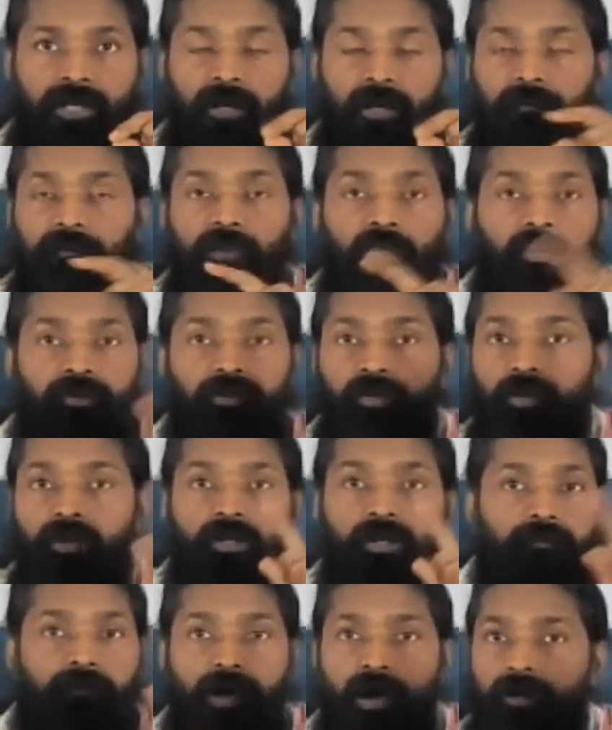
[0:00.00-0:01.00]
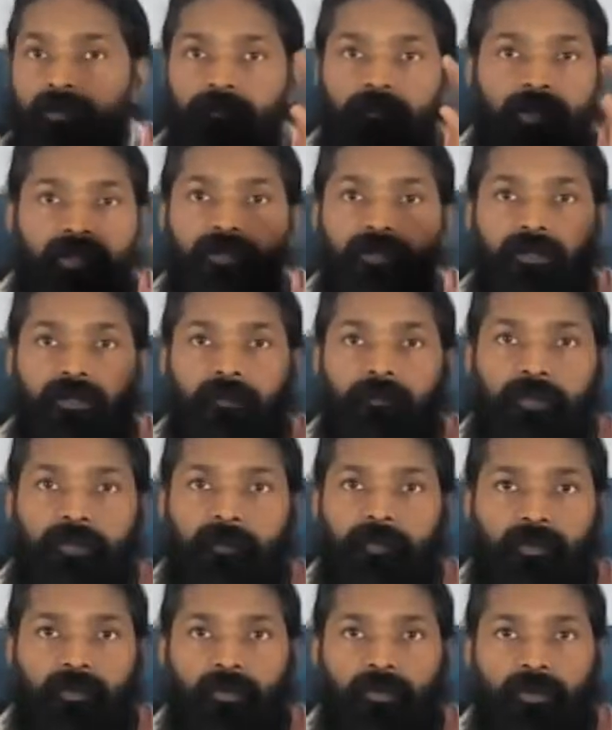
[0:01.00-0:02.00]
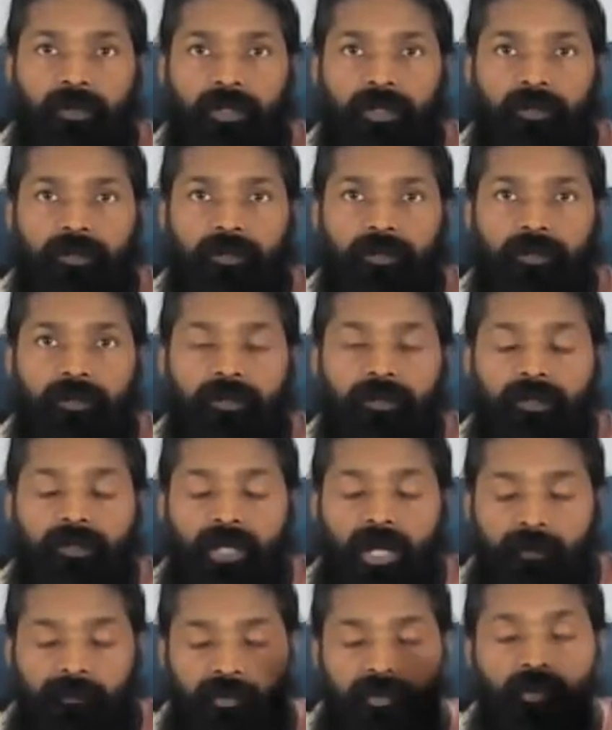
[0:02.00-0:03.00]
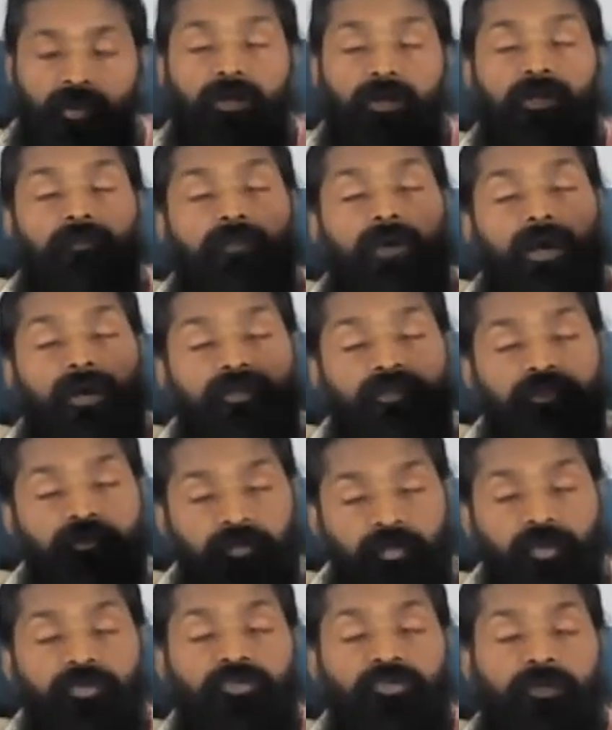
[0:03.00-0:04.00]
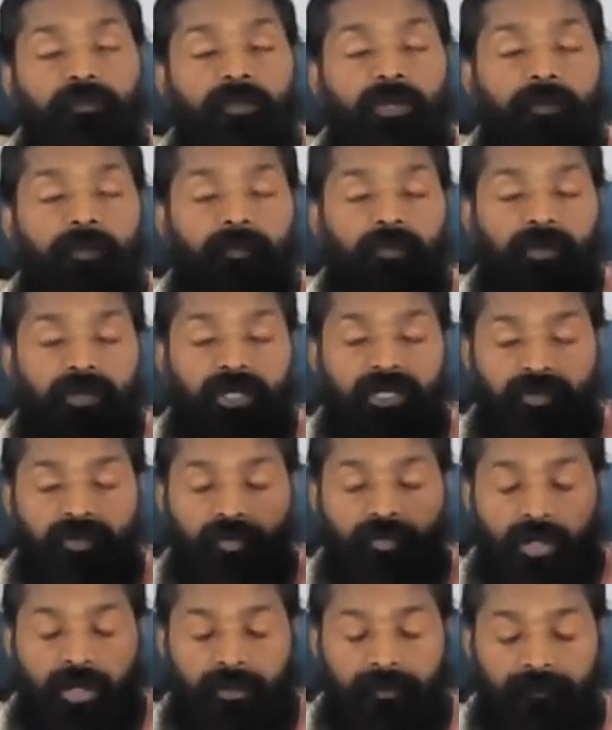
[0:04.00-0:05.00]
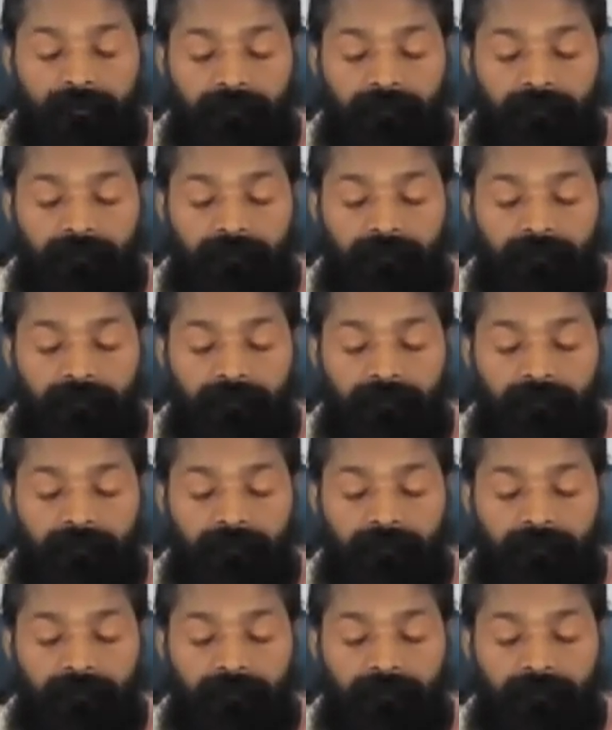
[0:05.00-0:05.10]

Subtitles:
I'm not talking about material people only. I'm talking about spiritual people as well.